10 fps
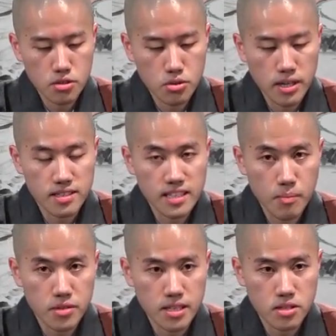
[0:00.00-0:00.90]
you
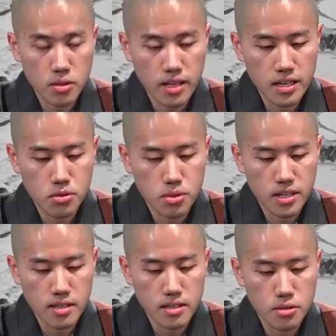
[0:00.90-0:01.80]
accept it so that you
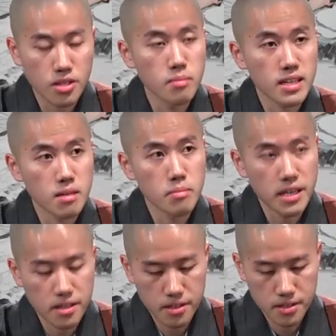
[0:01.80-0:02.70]
can make it
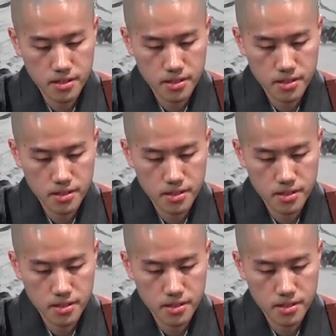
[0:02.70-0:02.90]
better.